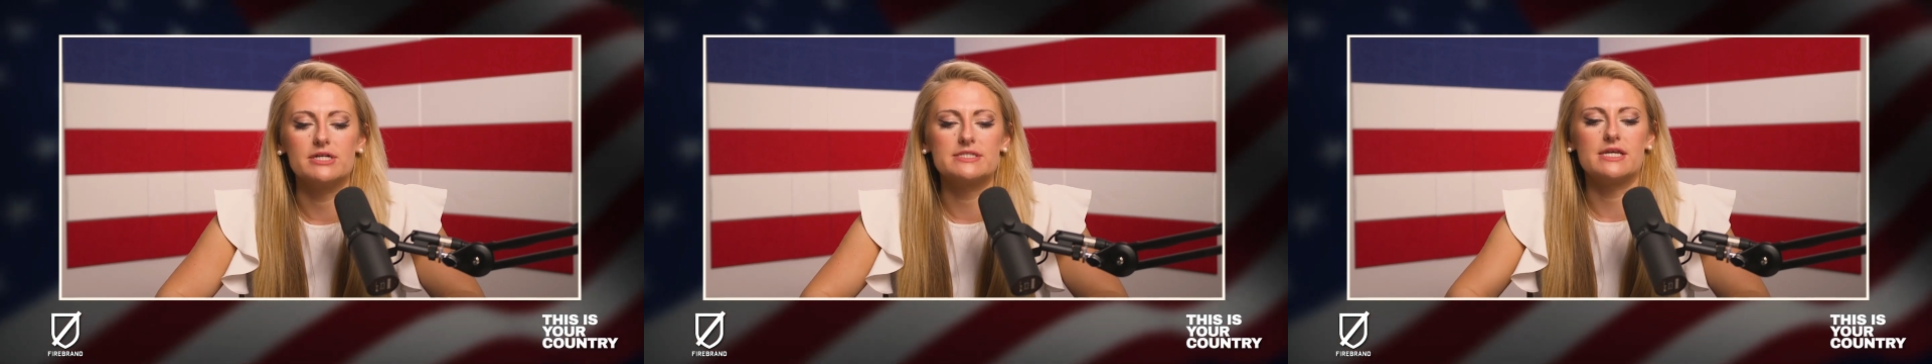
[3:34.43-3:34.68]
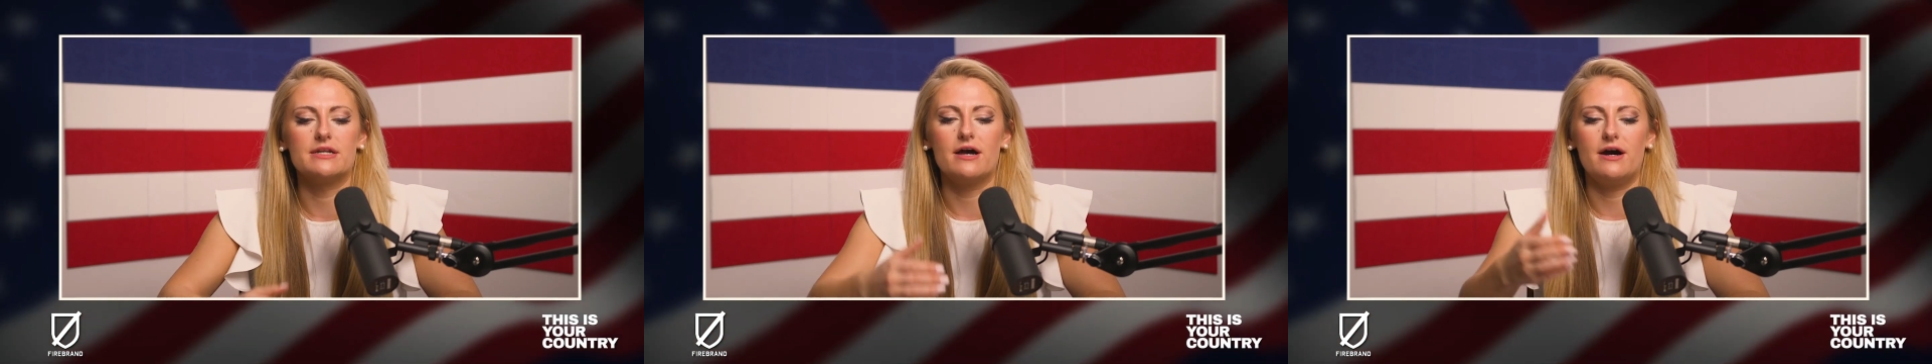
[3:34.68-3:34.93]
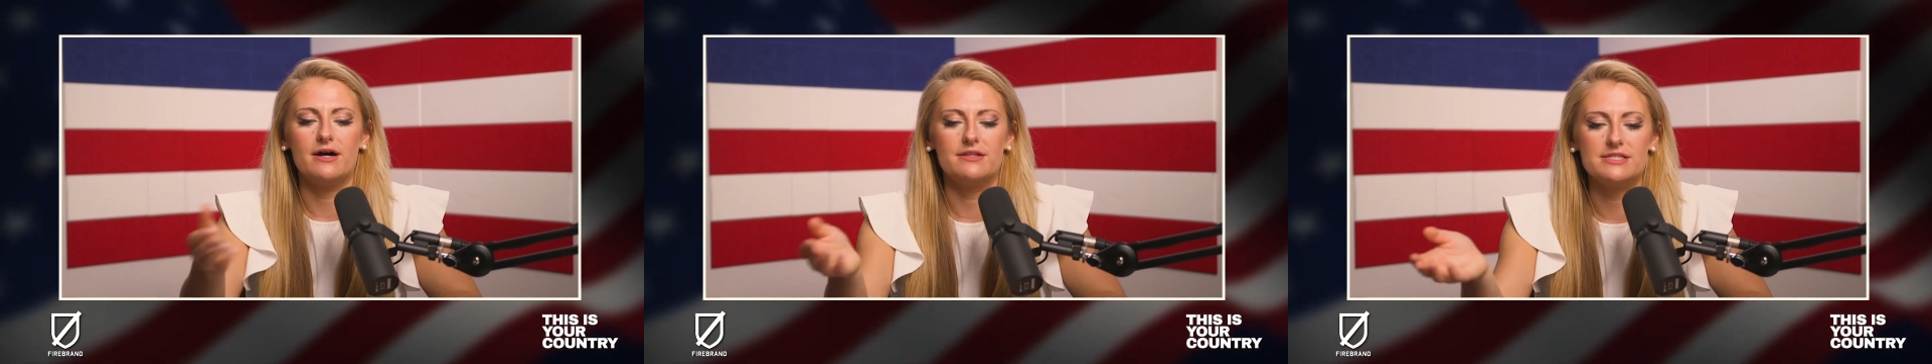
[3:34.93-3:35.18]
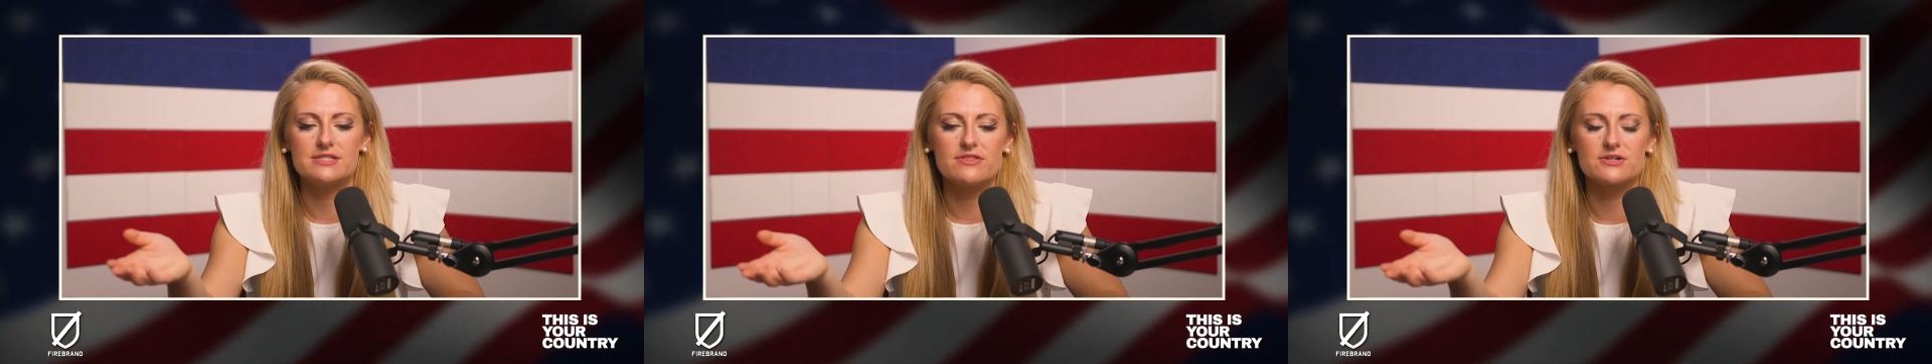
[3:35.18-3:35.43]
It's in
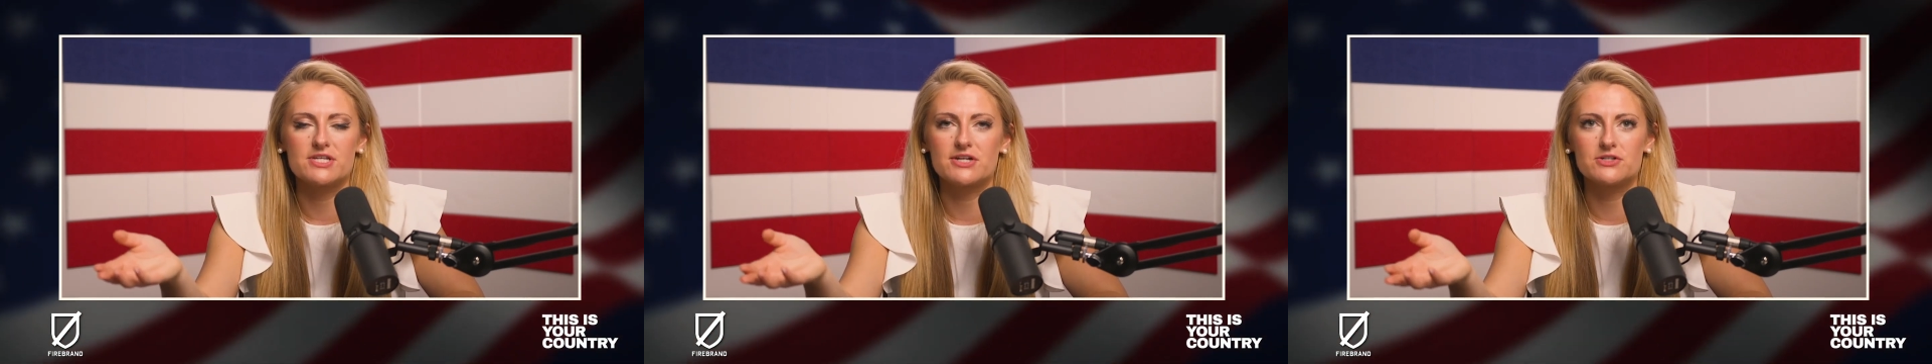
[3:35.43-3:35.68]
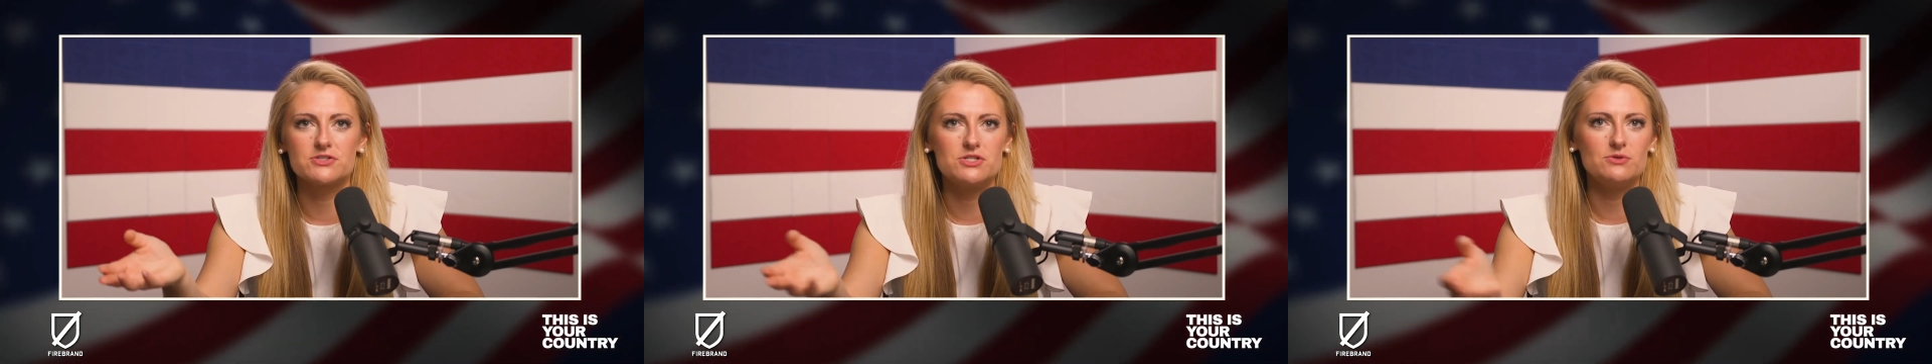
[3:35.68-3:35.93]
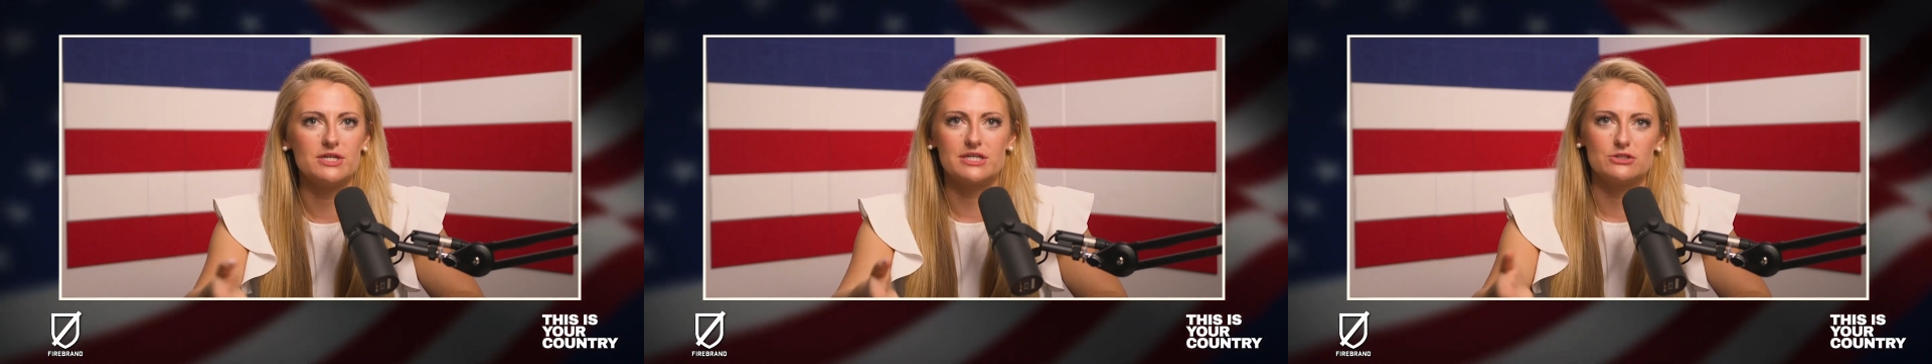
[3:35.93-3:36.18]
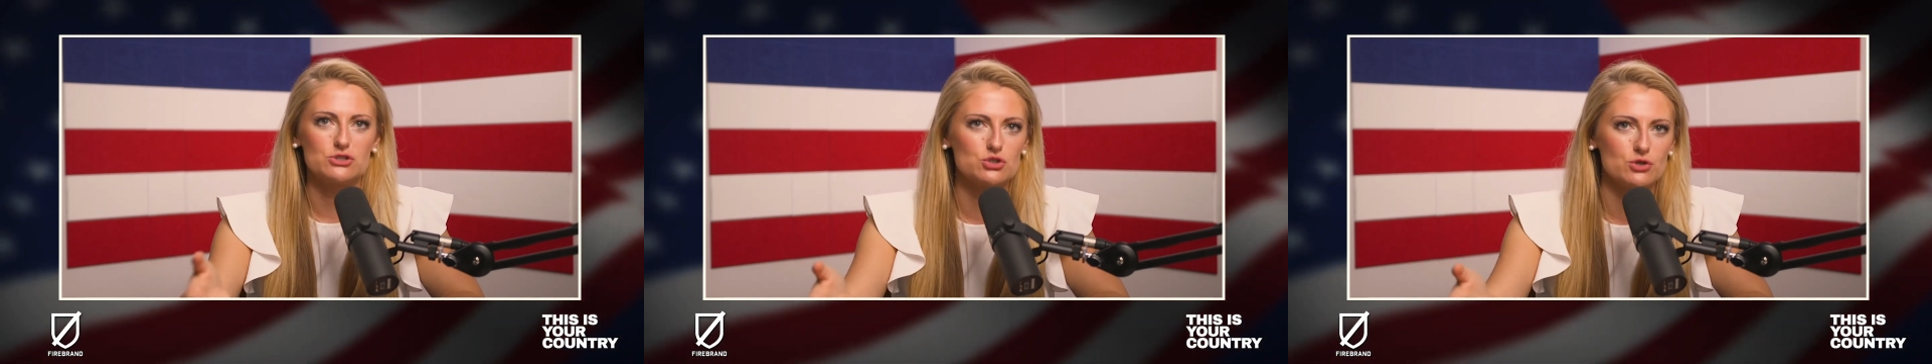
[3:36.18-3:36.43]
these other sectors too, like
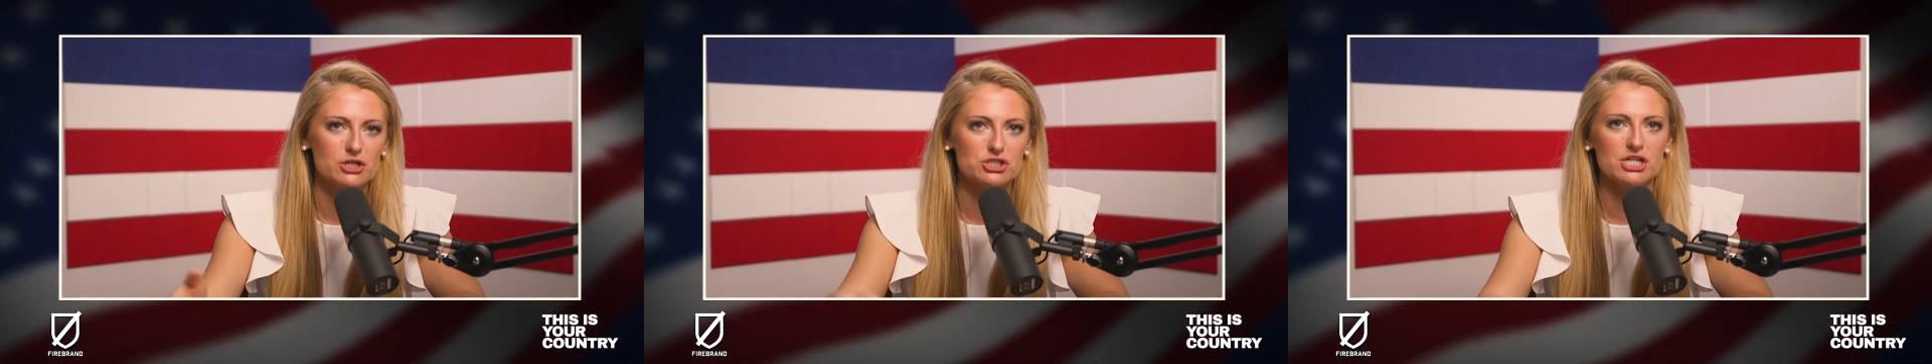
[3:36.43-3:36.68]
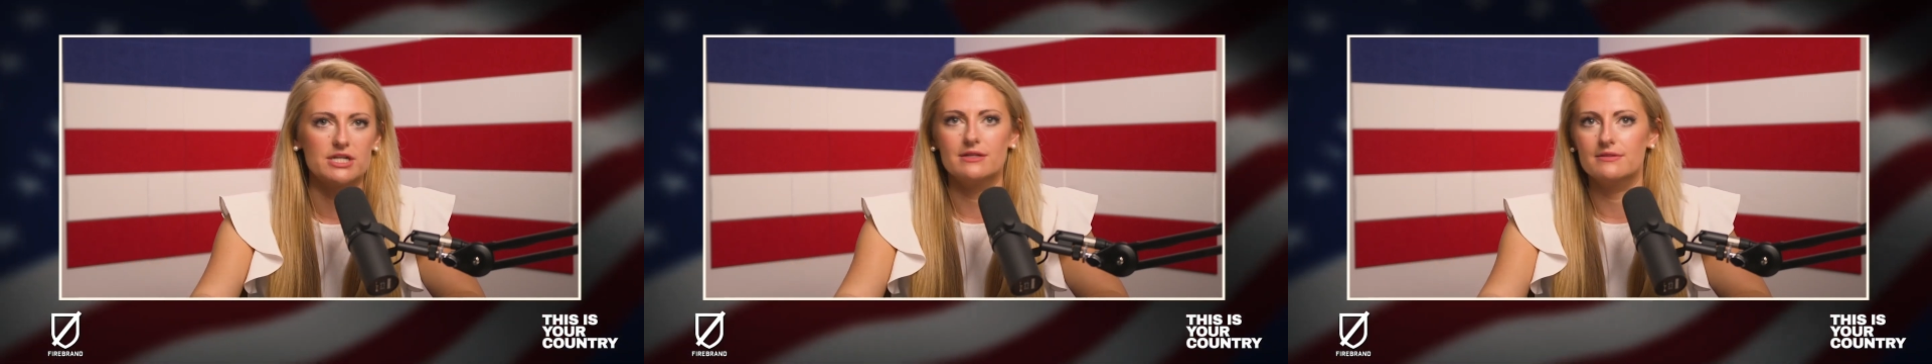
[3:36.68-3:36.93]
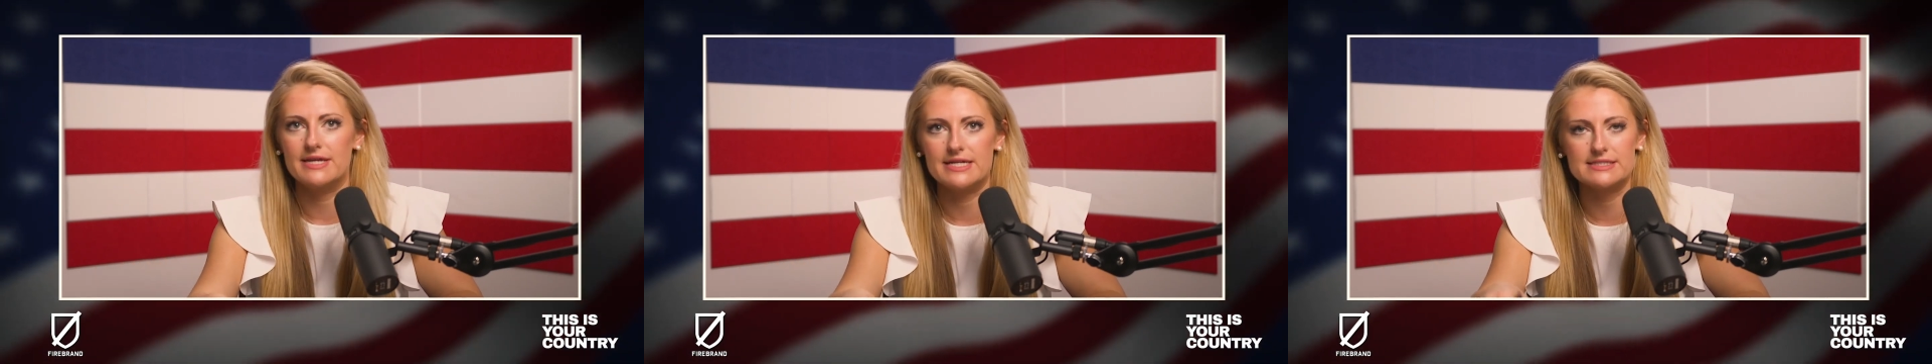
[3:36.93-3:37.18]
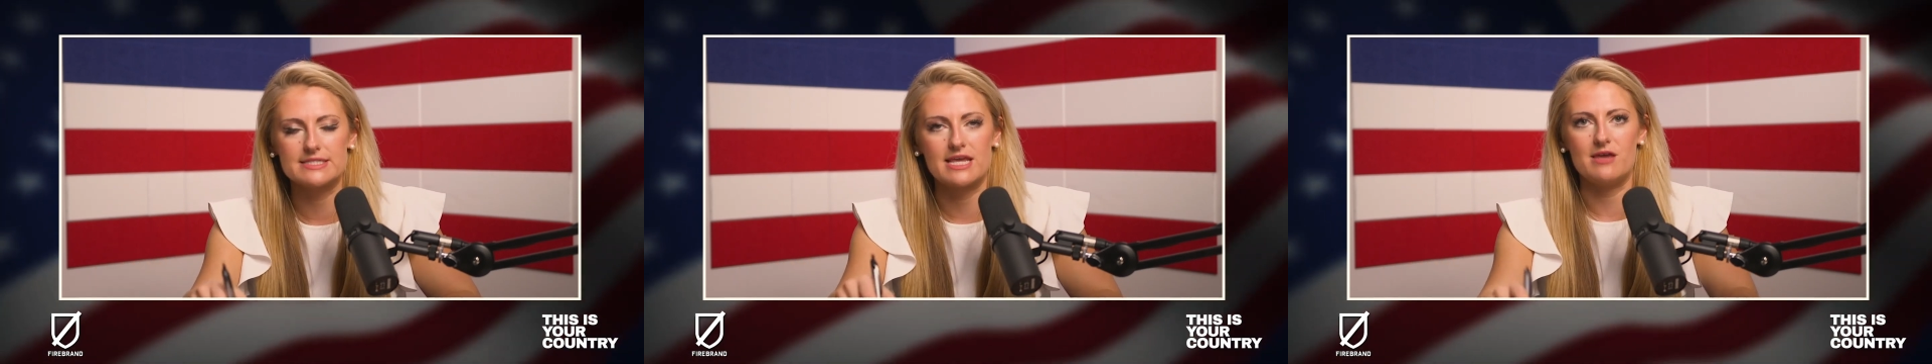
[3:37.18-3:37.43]
construction,
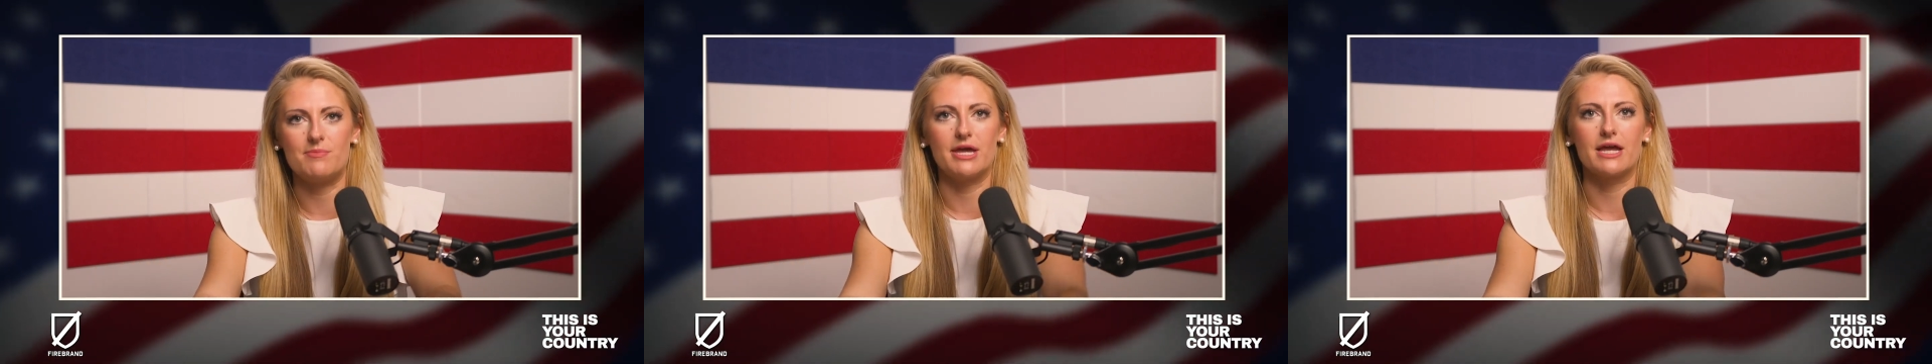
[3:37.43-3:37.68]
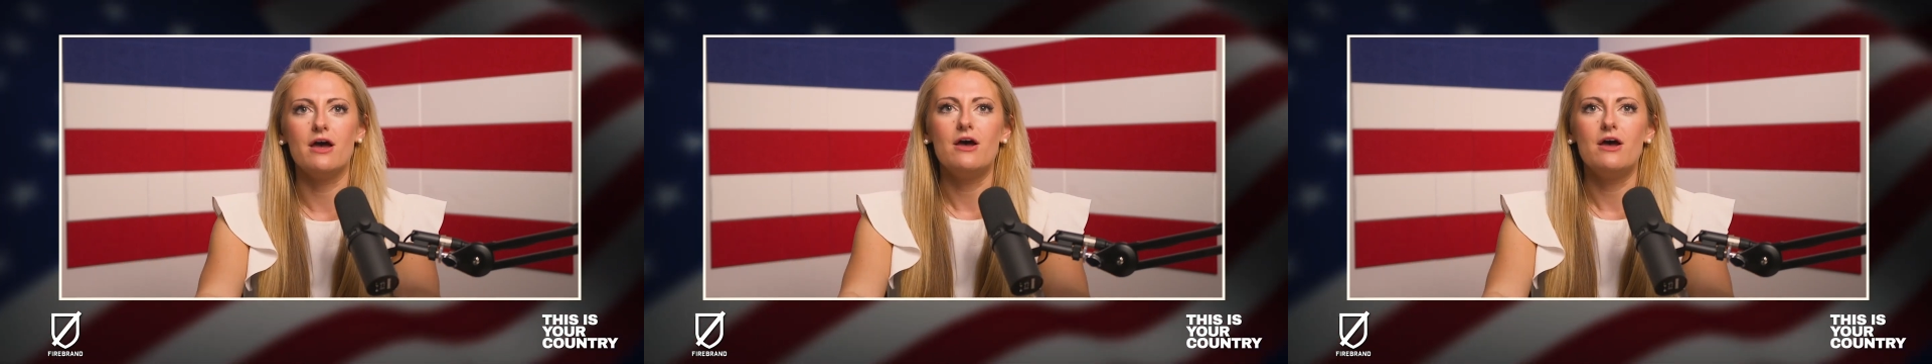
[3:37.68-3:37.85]
landscaping,